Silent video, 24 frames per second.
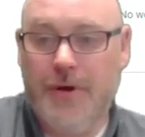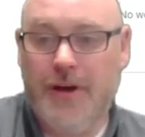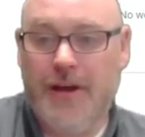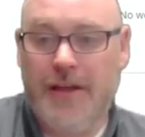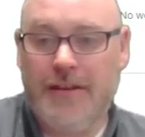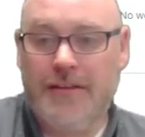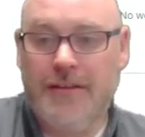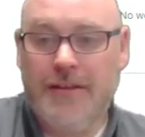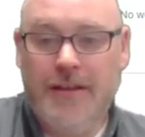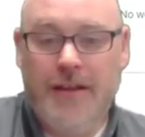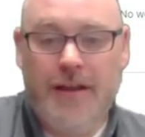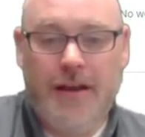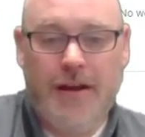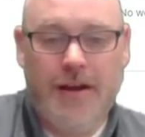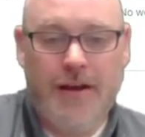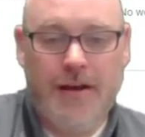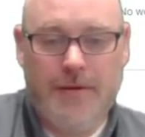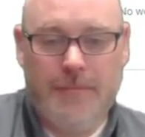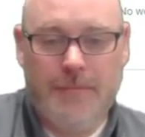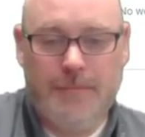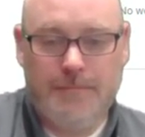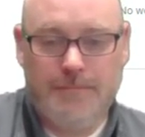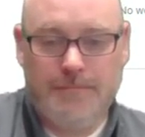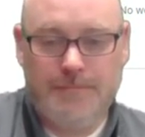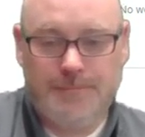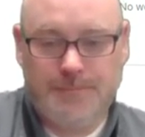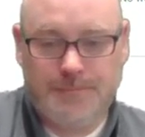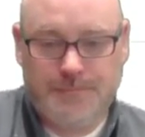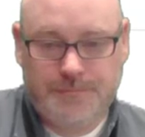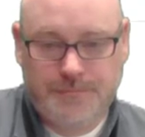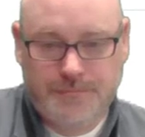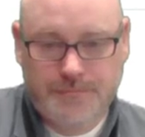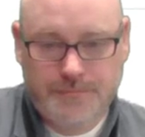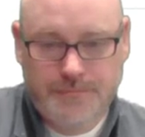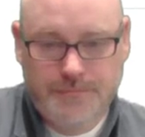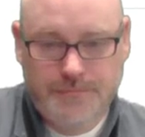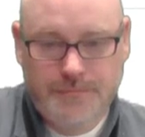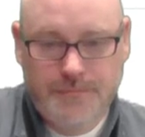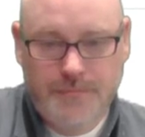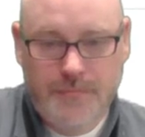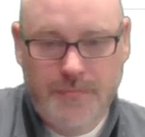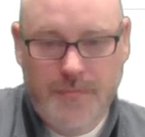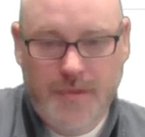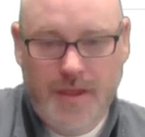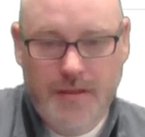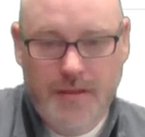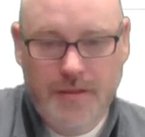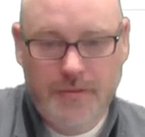But
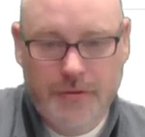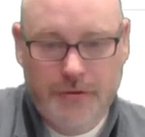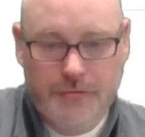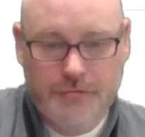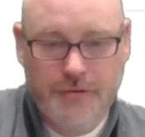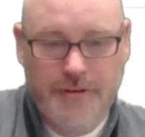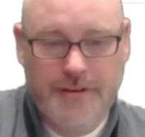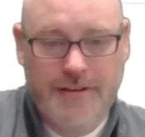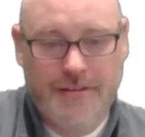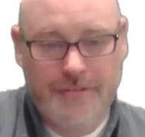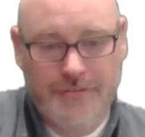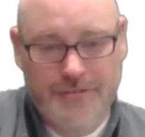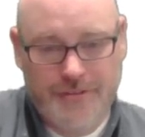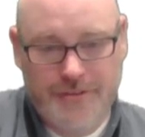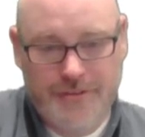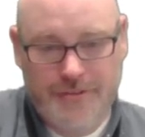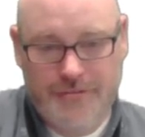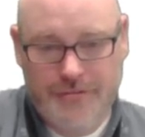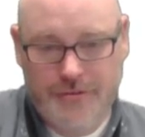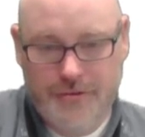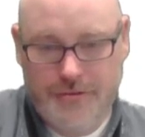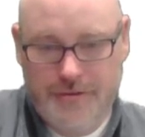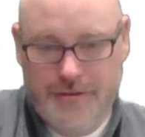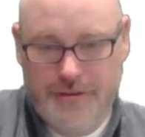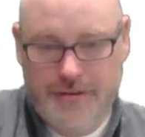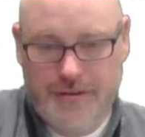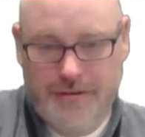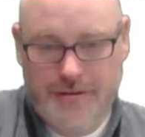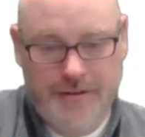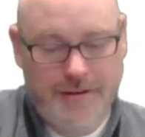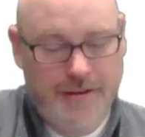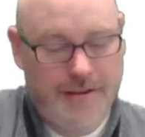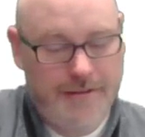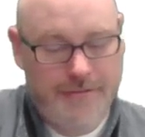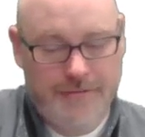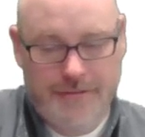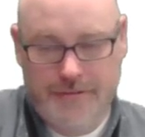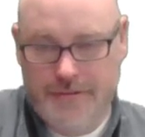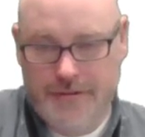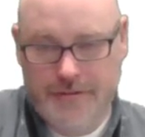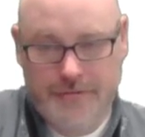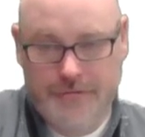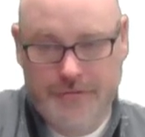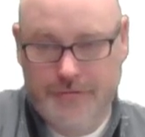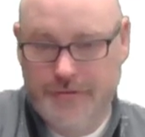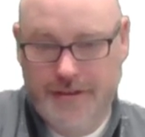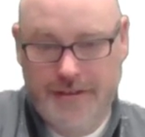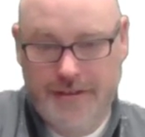the trick I was going to show you here, and
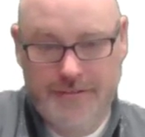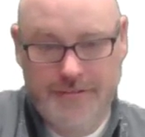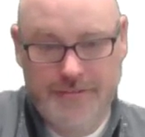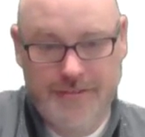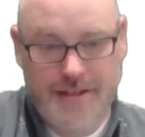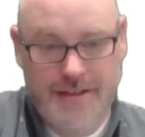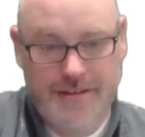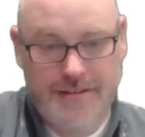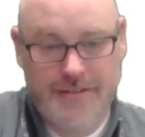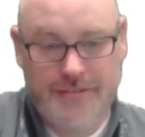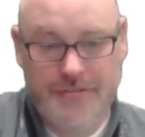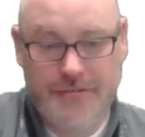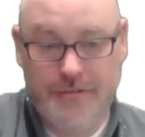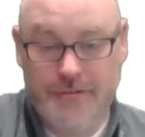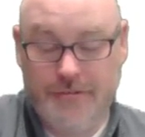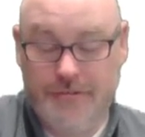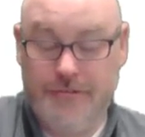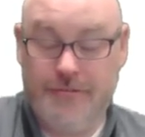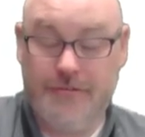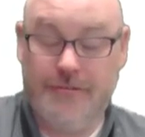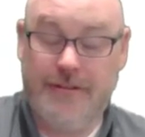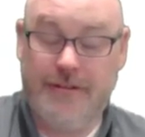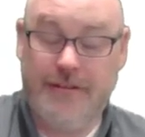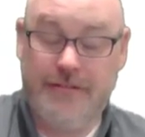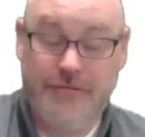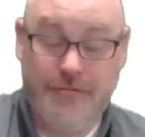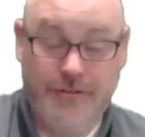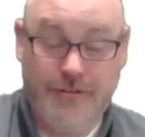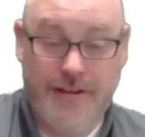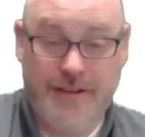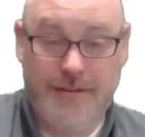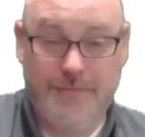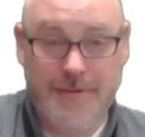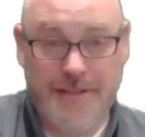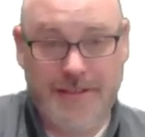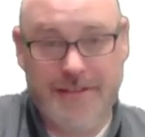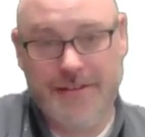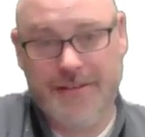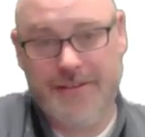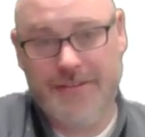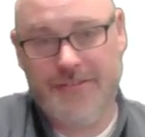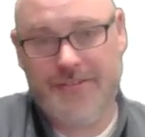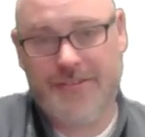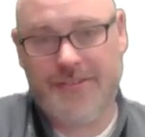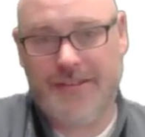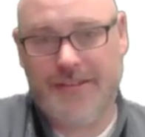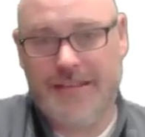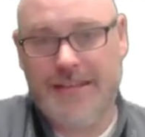this trick is not necessarily really a trick
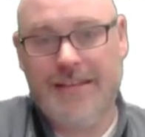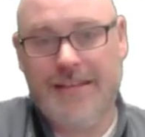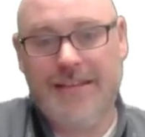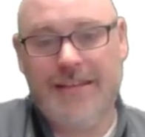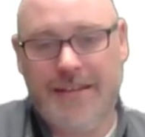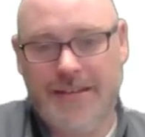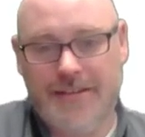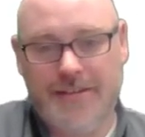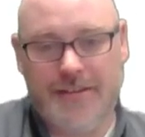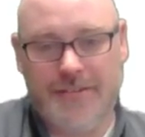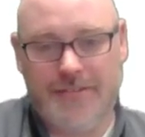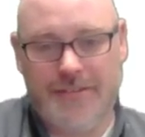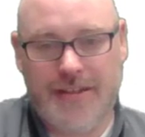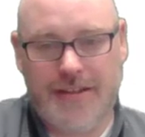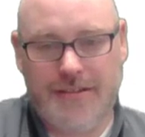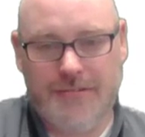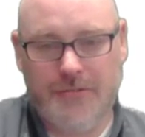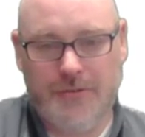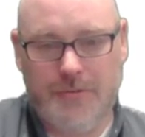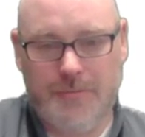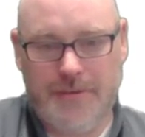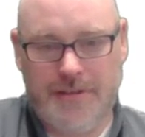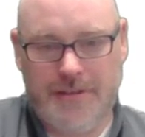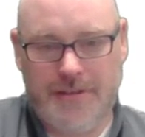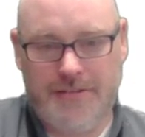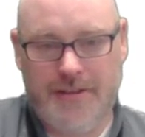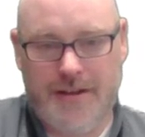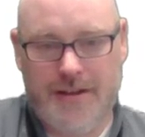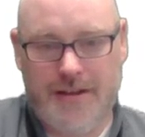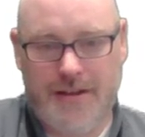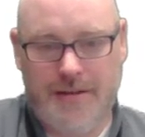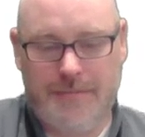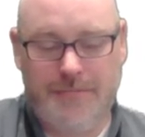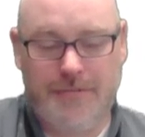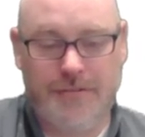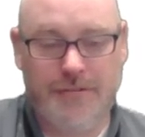because it does take a little bit of time.